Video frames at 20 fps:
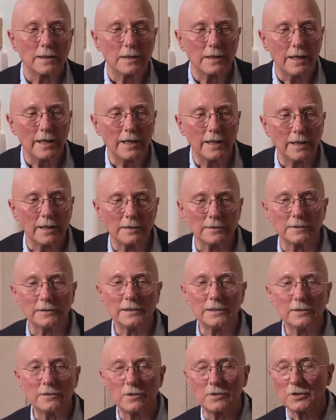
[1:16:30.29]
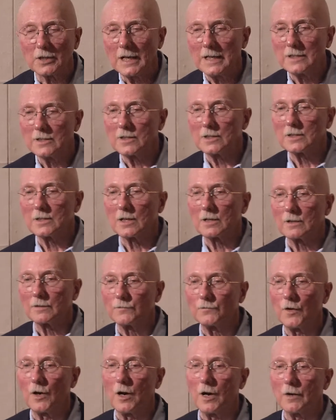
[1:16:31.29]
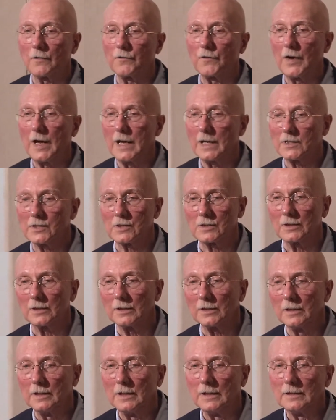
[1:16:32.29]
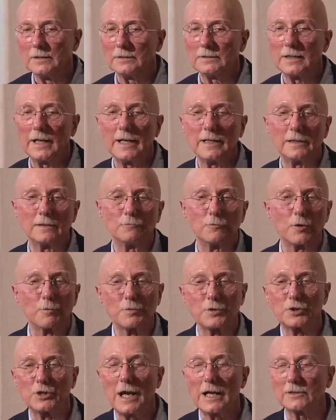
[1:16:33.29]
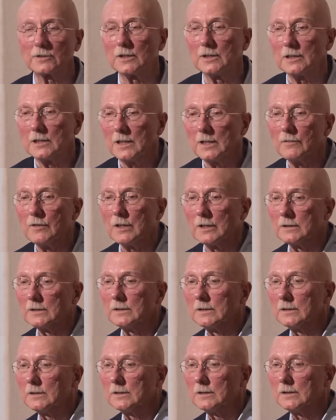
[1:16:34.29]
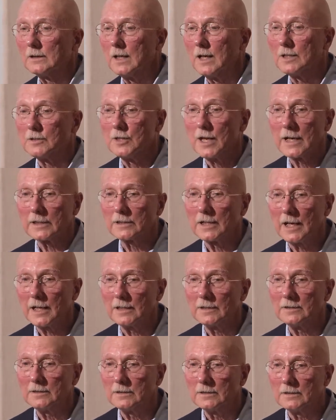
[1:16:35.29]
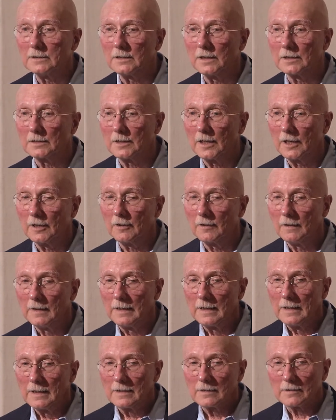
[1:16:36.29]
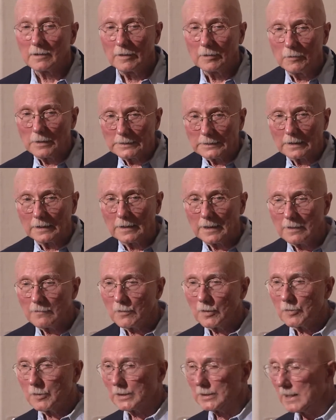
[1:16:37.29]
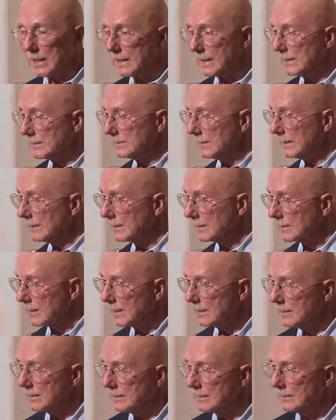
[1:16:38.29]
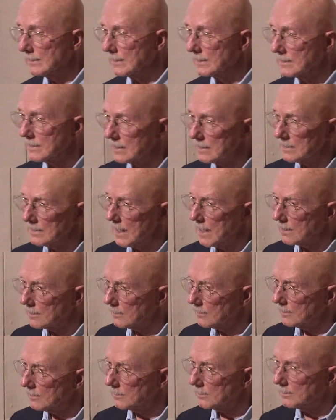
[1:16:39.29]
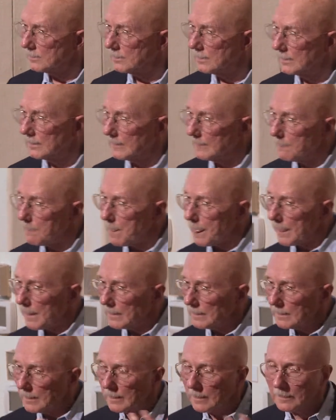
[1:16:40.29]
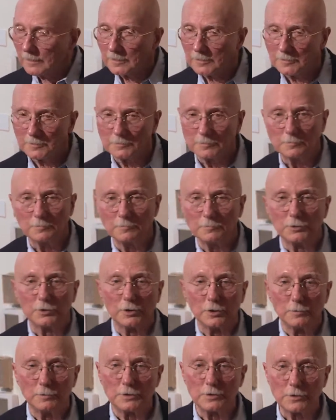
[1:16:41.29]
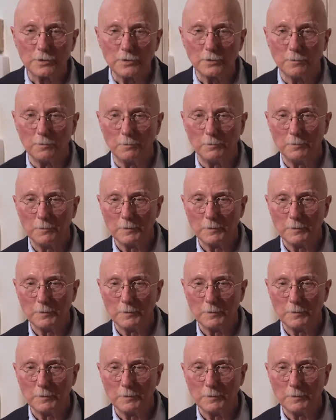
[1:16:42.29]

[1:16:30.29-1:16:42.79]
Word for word: and lead to changes that are far faster than were projected even a decade ago. So I want to leave you with that idea that this is not all, you know, gloom and doom,